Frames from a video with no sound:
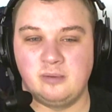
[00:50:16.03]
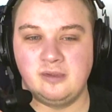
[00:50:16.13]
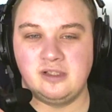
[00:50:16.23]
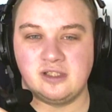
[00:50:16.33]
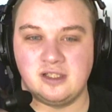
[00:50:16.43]

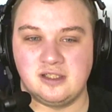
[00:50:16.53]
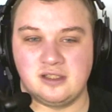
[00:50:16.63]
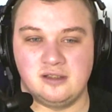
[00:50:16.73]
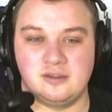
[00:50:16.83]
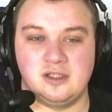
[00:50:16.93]
probably just like
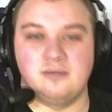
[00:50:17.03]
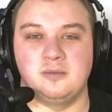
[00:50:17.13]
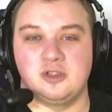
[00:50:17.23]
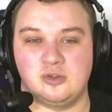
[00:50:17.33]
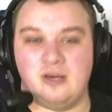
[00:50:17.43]
start from
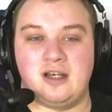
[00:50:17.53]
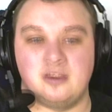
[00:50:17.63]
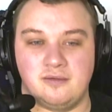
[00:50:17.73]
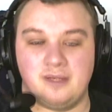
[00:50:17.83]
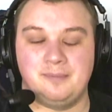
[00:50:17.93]
scratch
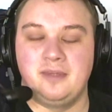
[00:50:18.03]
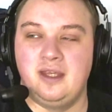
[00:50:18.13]
with it